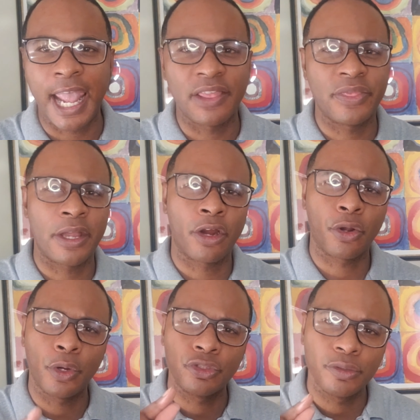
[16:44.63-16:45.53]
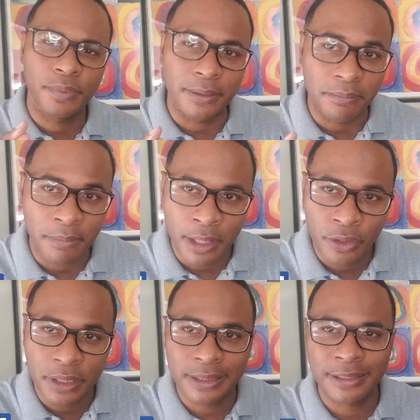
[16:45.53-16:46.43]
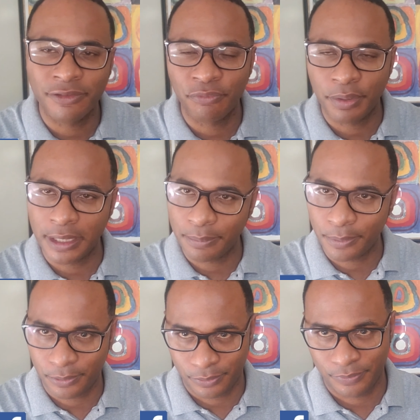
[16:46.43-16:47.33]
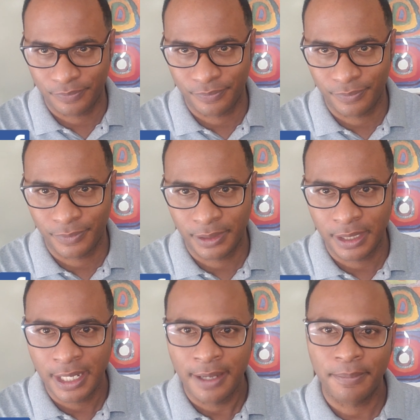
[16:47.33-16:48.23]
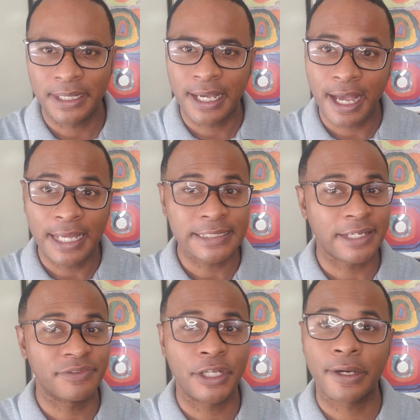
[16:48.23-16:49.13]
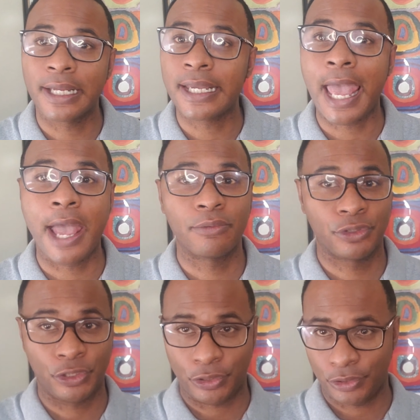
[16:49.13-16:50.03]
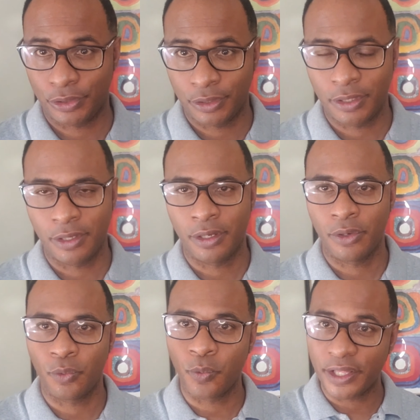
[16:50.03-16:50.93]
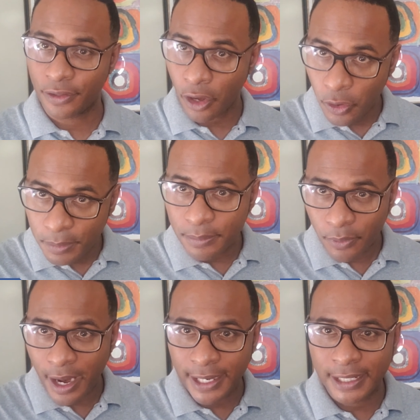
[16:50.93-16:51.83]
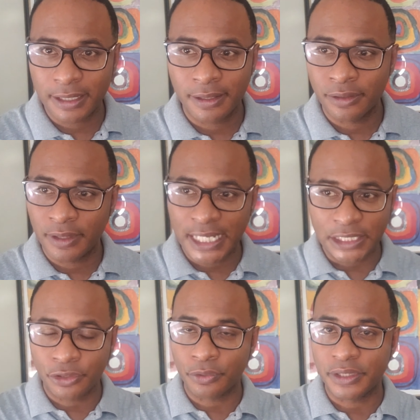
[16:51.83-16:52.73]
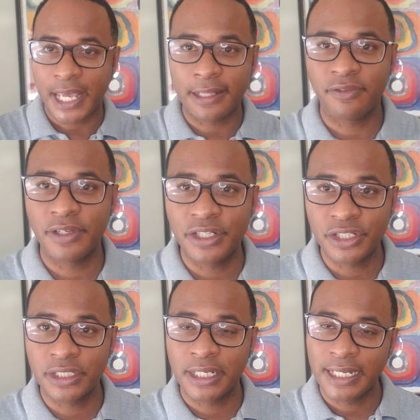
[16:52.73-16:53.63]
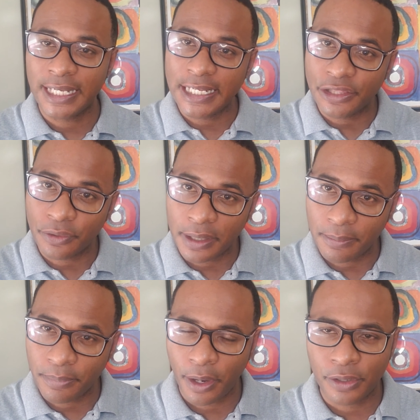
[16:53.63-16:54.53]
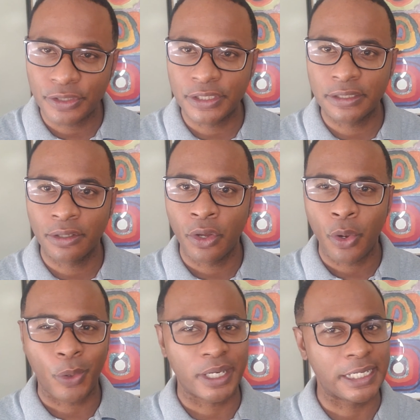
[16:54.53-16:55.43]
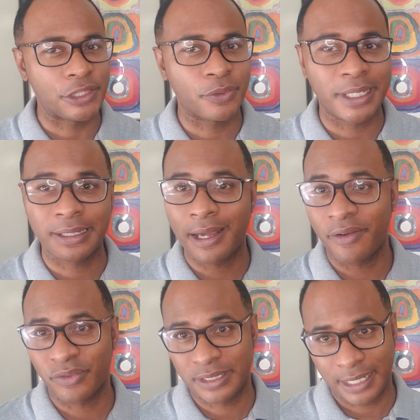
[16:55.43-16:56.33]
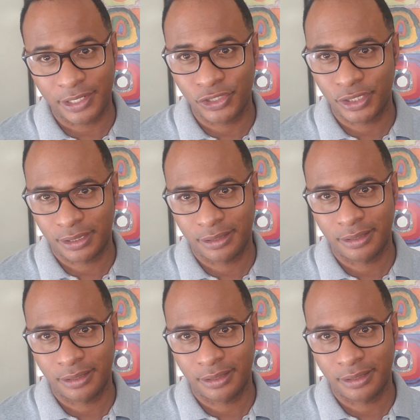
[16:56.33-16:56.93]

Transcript: And there are going to be millions of people, because of their encounter with Kobe Bryant, either through television, either in person, or either in conversation,